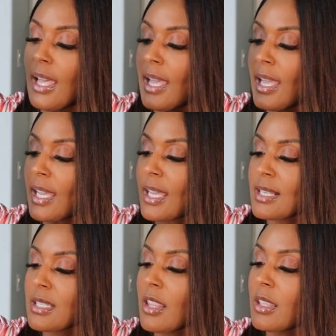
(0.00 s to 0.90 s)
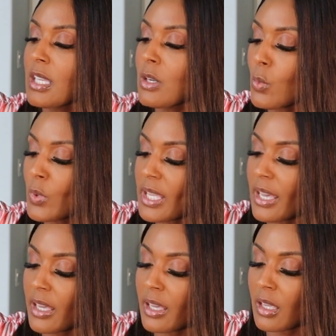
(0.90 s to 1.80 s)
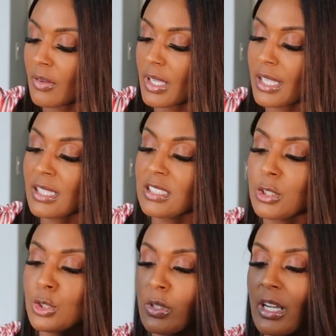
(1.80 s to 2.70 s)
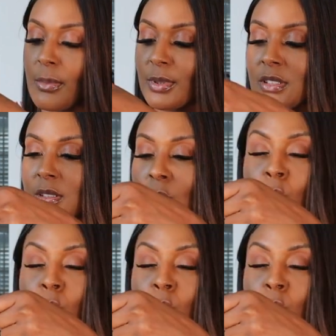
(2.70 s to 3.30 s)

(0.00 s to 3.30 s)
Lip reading: And then we have the straps.